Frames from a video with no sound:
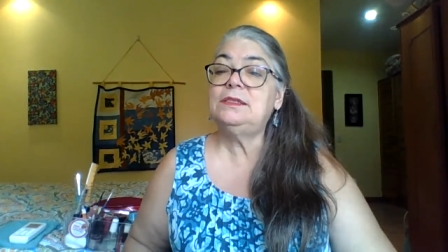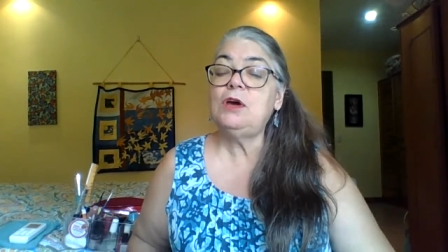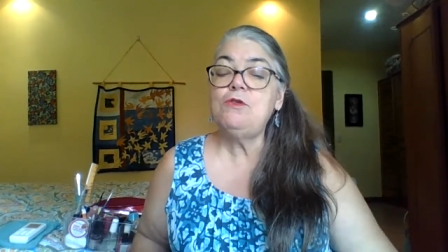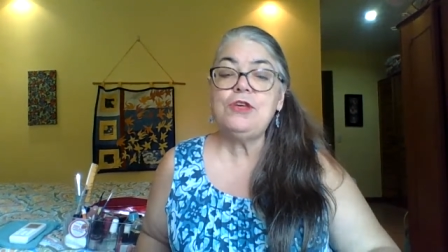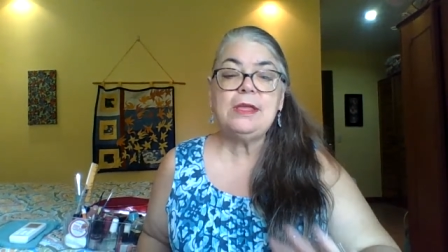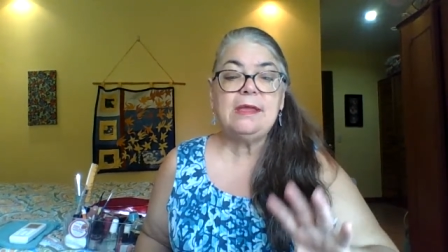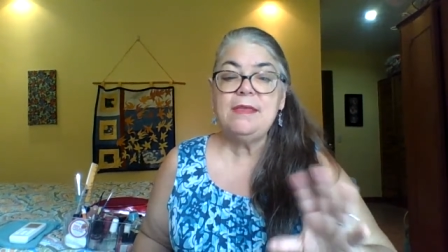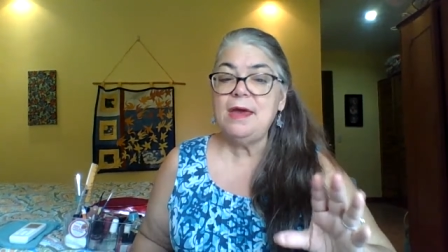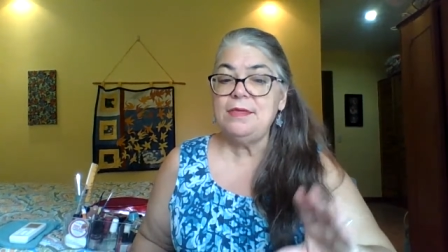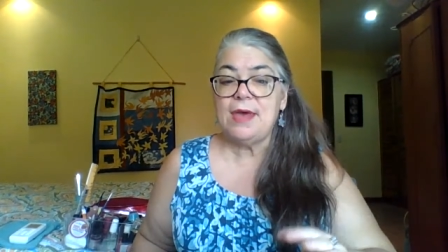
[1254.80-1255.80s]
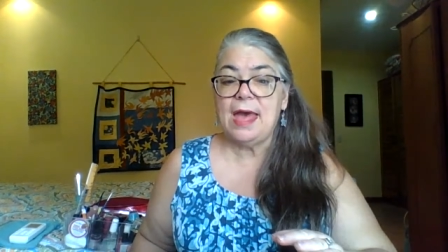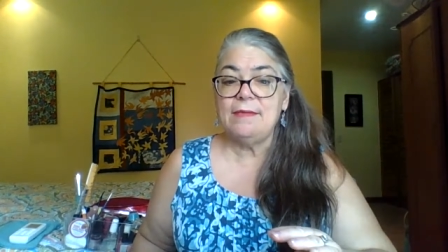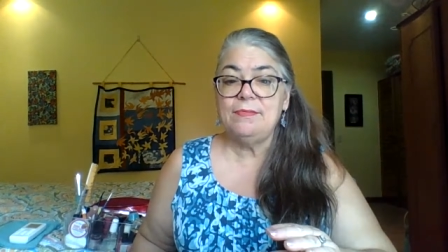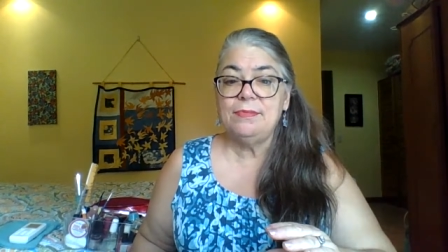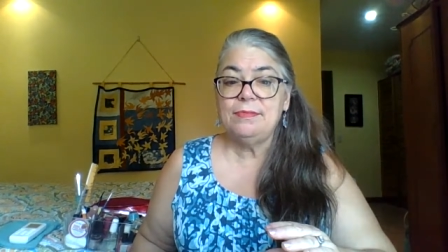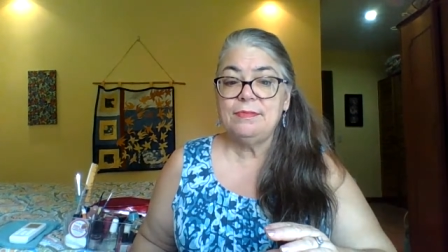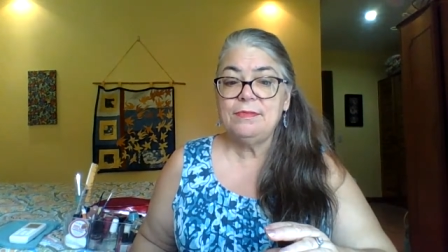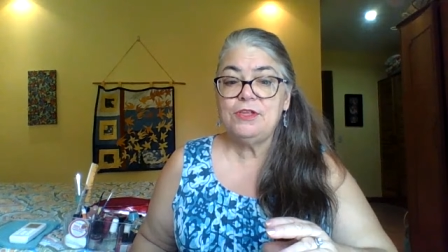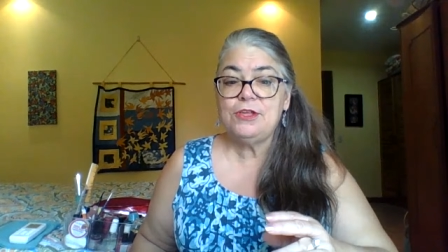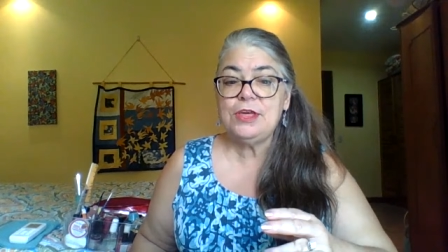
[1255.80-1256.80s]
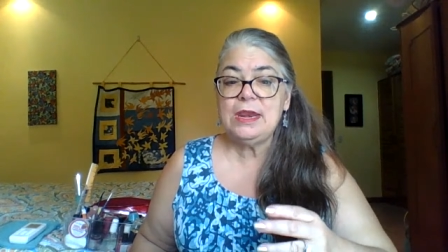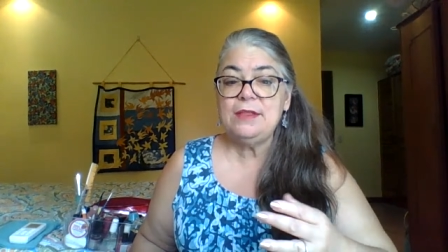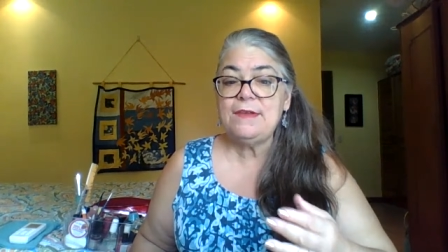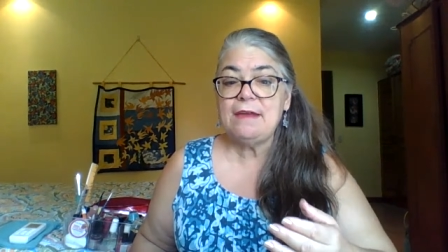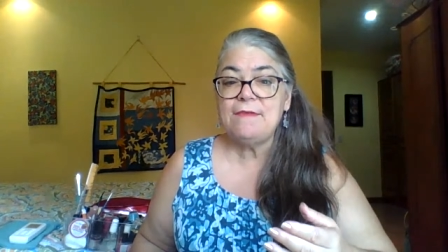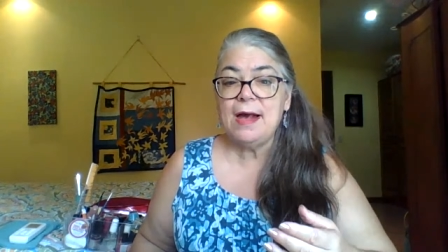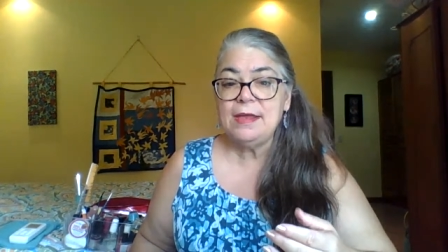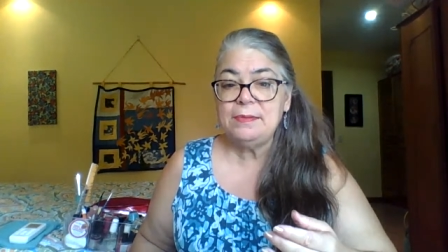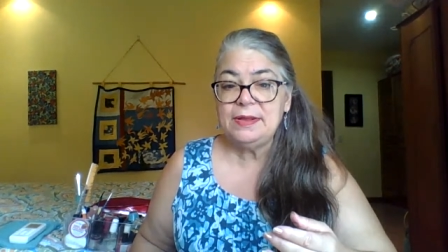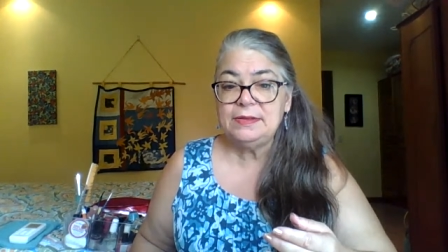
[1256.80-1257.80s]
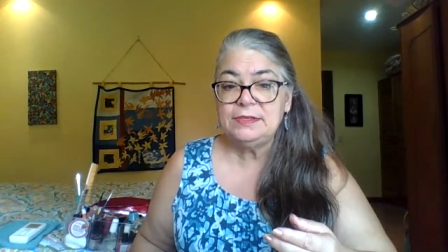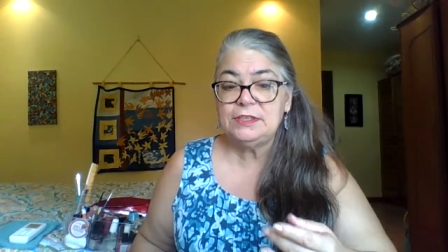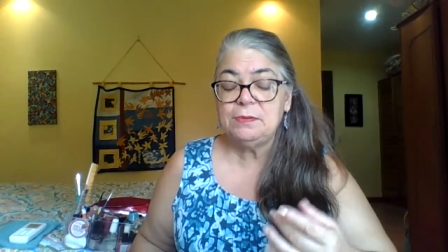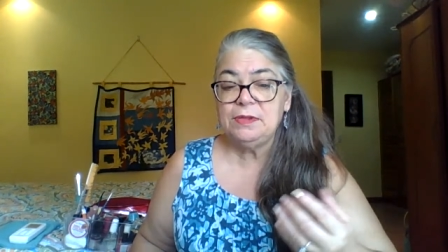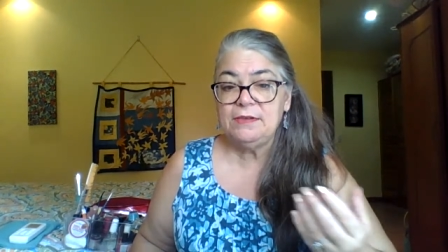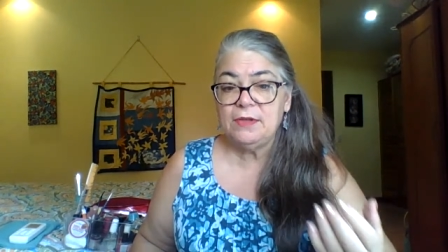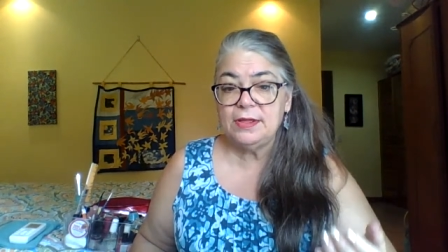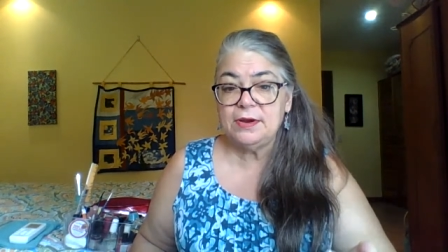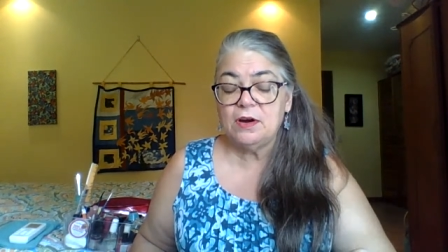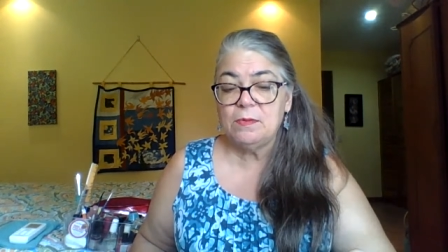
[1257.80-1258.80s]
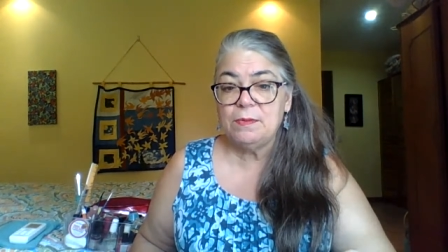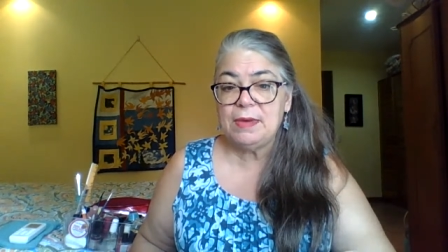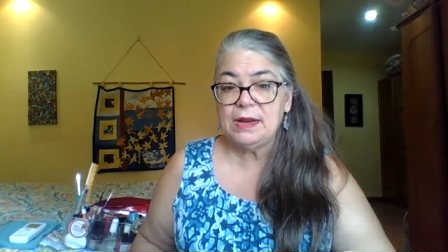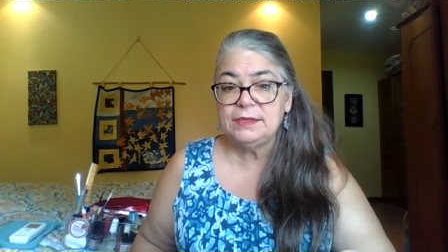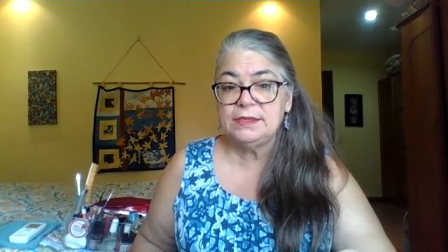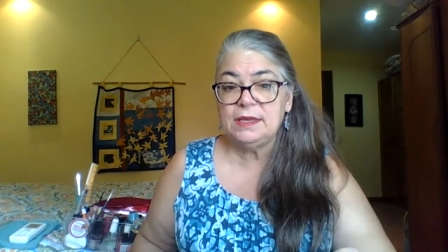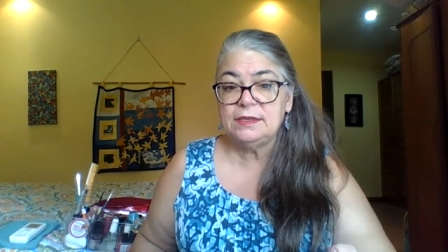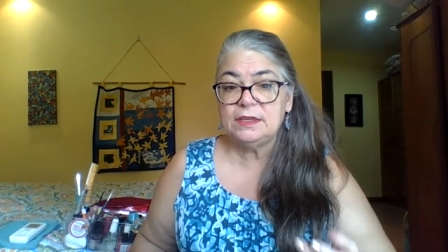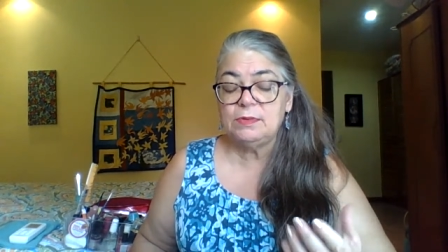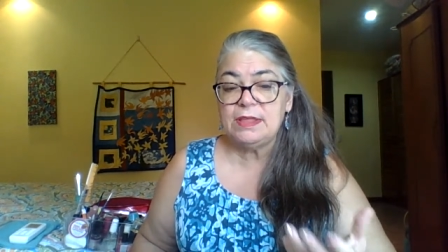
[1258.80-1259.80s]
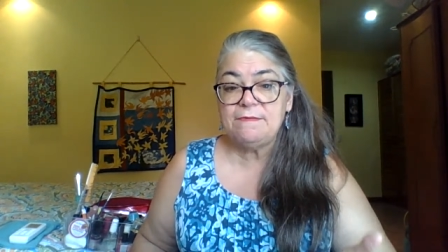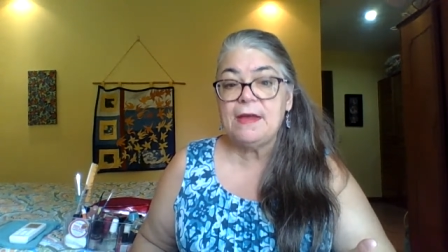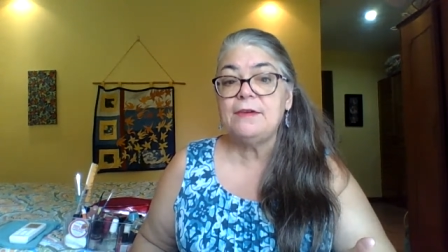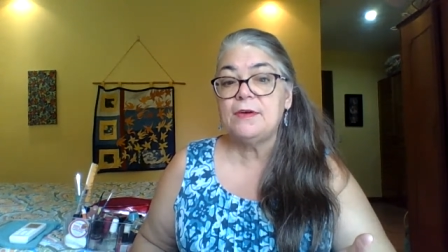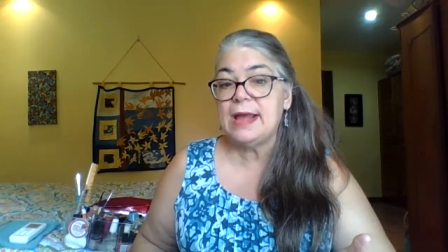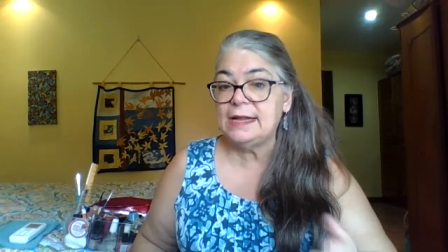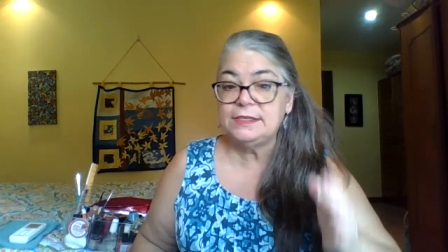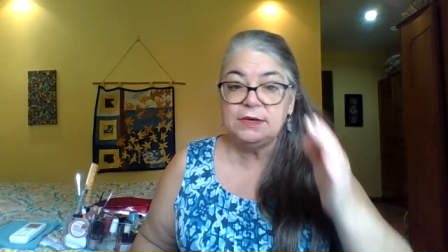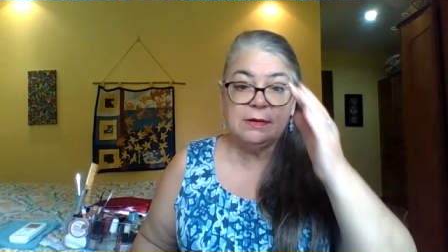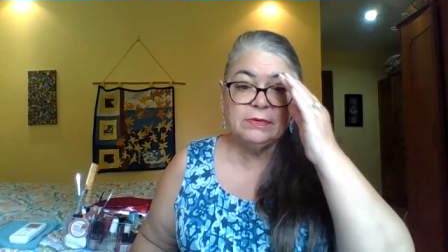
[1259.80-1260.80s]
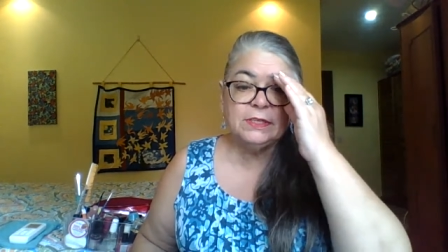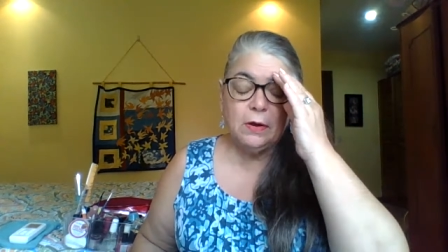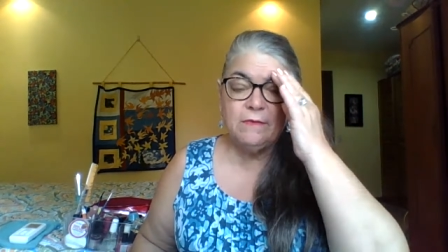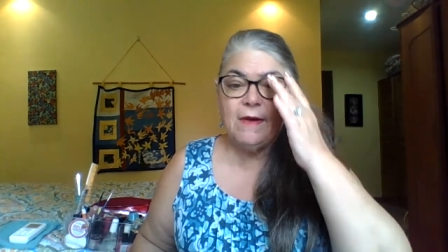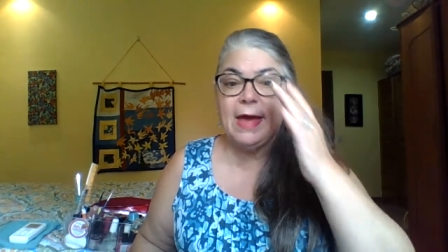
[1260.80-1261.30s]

So she did none of that. She didn't take vitamins. She believed only in herbal medicine. So when they found her cancer, it was so